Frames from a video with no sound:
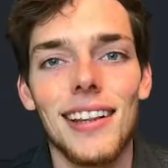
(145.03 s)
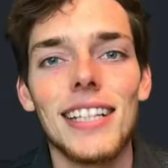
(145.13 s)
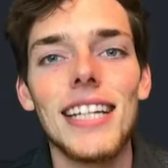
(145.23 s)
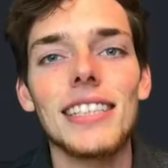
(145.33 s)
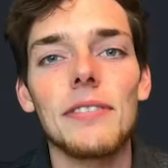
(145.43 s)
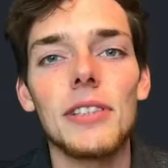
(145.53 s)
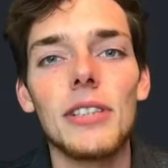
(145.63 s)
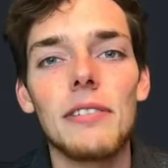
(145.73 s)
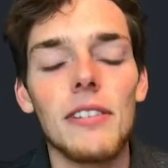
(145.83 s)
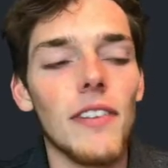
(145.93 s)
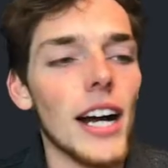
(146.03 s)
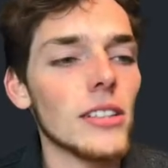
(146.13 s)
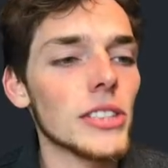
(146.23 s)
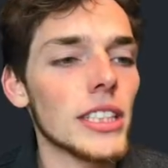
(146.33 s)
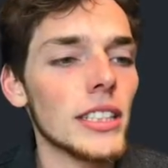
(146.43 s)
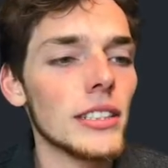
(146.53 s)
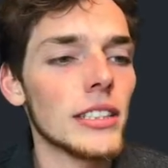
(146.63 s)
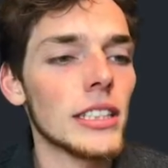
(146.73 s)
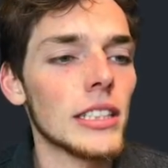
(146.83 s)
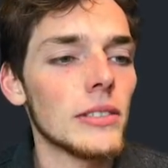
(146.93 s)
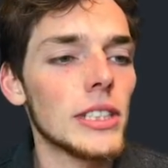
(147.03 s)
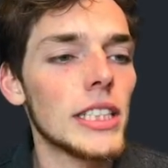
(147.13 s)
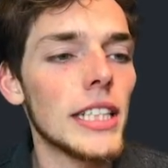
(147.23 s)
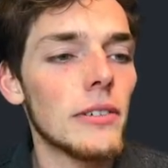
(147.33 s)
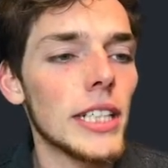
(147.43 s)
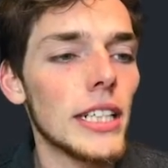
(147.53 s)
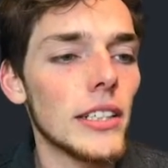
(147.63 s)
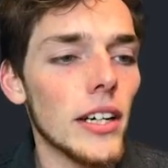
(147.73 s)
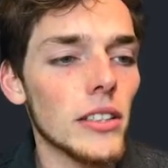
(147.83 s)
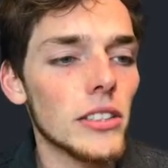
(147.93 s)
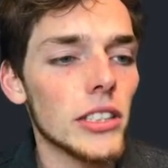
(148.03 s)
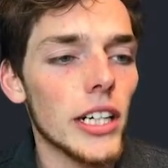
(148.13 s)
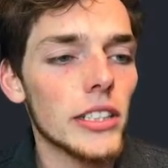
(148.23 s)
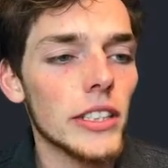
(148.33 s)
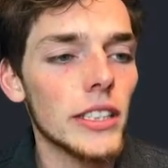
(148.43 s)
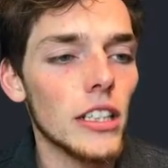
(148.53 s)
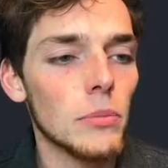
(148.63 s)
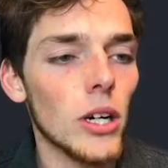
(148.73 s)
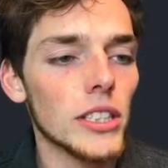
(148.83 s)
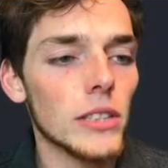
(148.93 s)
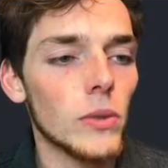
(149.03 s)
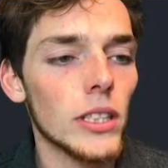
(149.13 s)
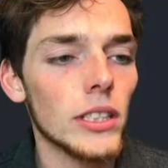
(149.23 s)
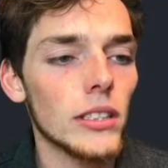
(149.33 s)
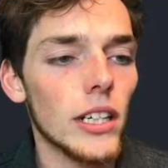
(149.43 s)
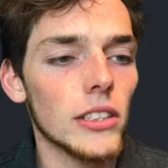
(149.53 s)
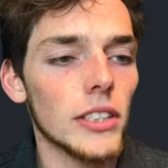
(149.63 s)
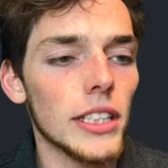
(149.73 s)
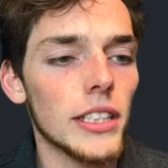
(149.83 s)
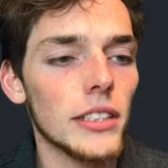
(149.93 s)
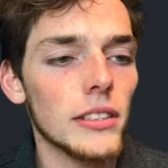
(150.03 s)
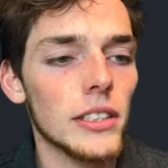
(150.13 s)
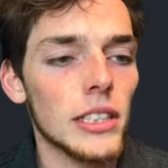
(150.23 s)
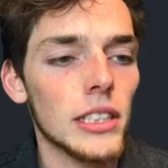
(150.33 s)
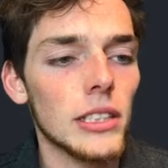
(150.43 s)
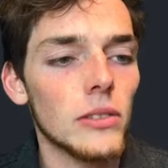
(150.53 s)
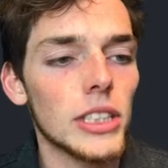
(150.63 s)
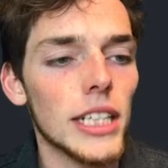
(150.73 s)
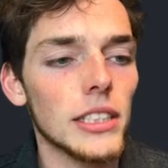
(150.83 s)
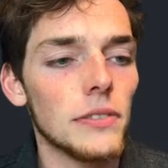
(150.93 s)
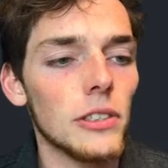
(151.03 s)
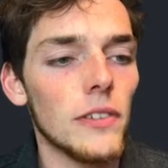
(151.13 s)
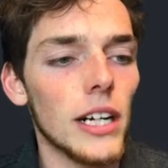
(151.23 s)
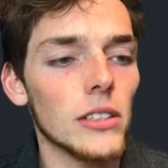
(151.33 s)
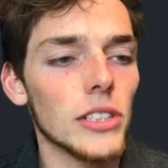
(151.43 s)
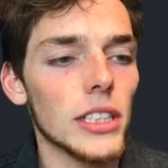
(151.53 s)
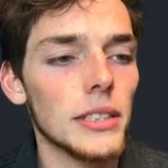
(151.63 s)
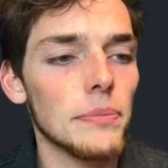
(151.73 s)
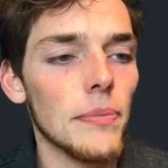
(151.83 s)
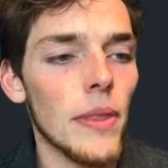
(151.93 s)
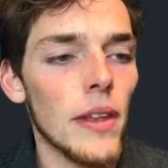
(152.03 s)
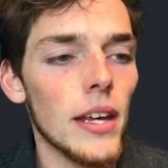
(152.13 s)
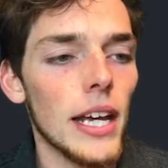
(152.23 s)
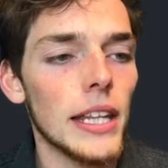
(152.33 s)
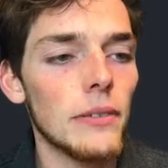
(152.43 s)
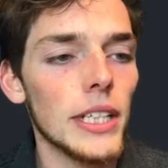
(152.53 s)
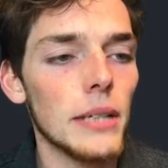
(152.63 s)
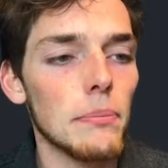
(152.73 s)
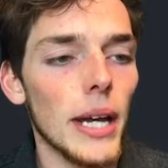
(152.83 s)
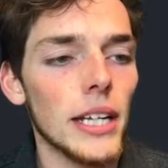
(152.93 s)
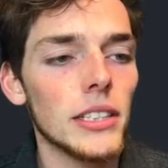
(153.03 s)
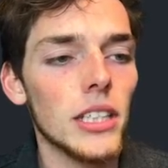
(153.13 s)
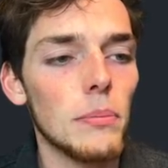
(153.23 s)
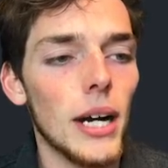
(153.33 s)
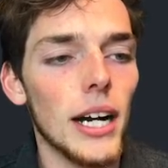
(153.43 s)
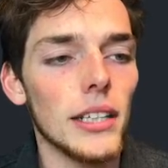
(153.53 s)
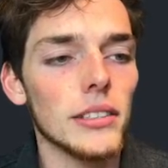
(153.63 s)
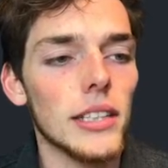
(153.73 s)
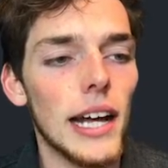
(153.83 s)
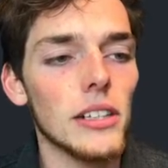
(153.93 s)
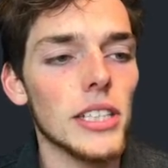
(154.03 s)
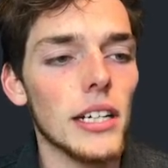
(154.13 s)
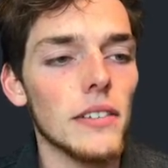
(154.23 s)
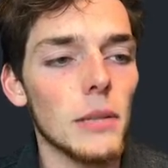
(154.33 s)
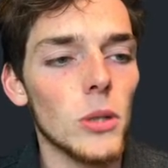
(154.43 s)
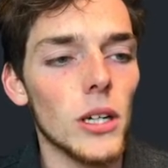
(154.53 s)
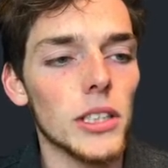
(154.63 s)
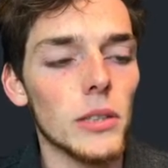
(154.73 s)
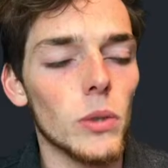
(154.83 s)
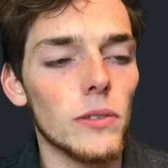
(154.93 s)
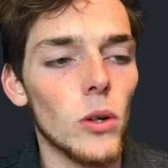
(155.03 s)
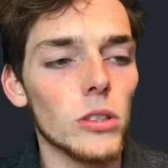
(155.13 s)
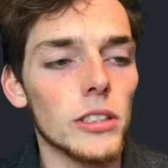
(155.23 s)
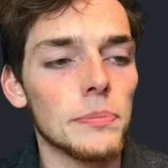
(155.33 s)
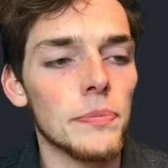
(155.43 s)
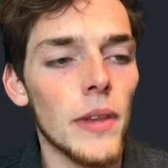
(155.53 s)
This has a few different files in it. We see that we get another directory, a project one underneath it, which has a few files in it. And then we get manage.py outside of that project one folder.